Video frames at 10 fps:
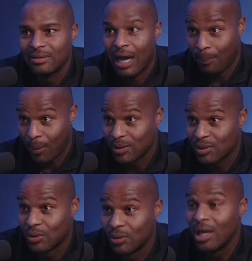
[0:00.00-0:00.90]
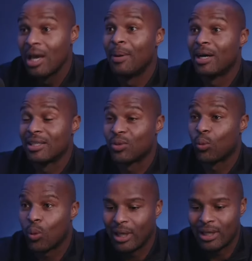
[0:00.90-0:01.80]
I promise you, because
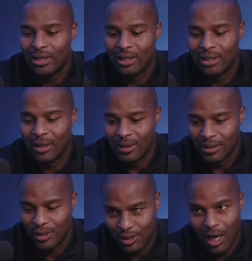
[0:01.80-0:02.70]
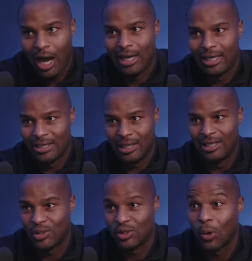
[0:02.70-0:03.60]
the shock
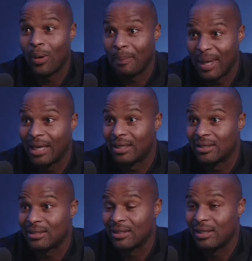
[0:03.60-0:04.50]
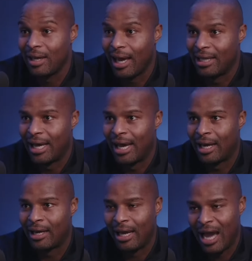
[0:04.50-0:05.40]
is so immediate, and
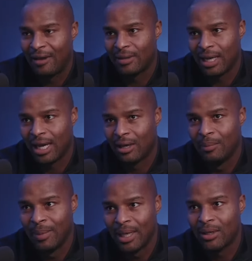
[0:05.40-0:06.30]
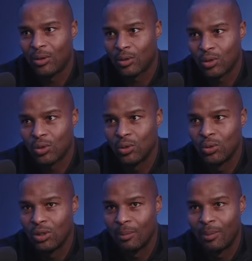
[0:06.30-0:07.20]
then after like a minute or two,
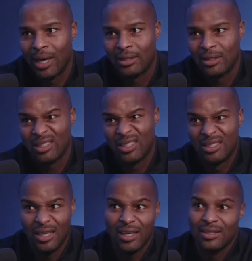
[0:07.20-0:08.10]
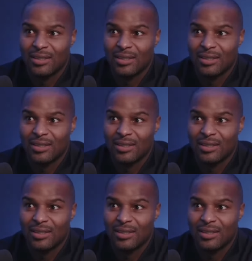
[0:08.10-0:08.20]
your body just adjusts.